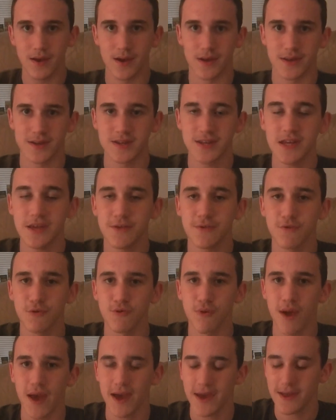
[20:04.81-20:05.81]

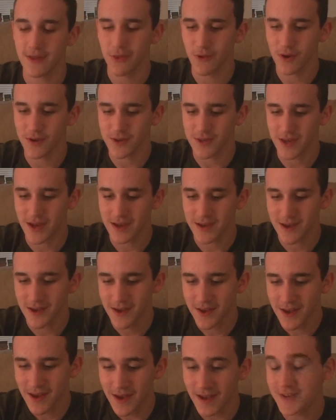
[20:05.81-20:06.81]
see-through head looks like,
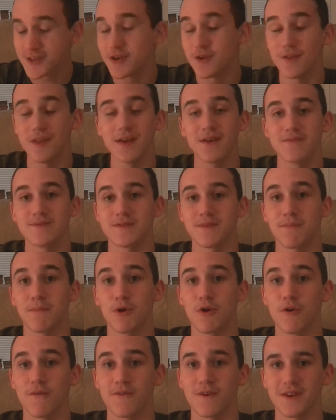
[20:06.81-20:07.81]
and so that was a
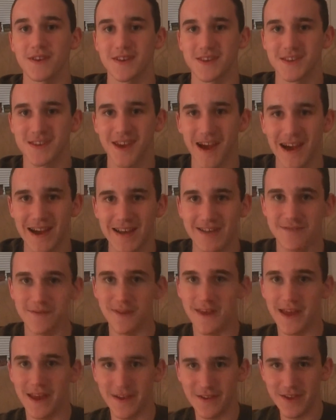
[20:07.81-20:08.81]
perfect disguise for
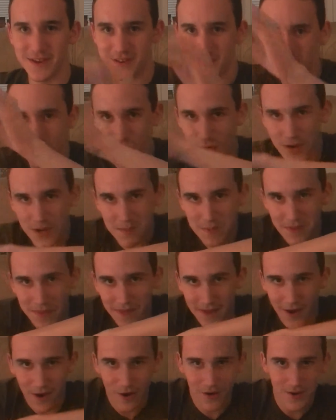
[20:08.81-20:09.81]
the alien just creep in
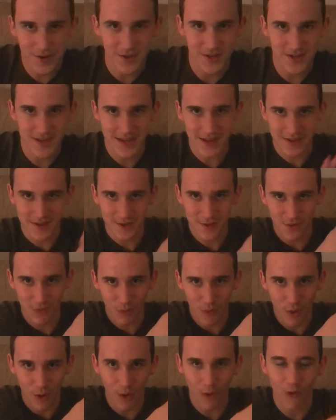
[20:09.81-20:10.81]
there and just get into the
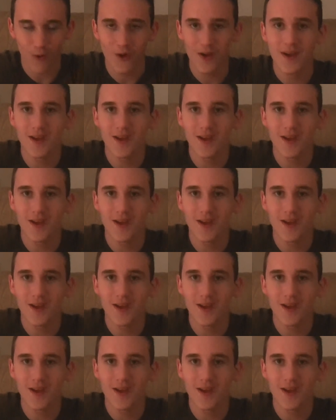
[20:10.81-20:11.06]
wall.